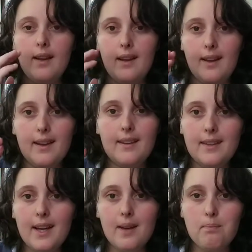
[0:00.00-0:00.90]
And
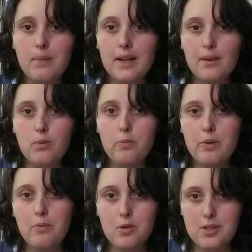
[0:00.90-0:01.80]
yeah, but it will be
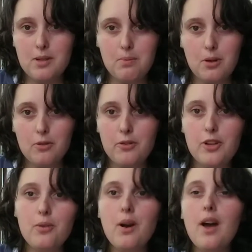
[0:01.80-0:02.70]
mostly a book review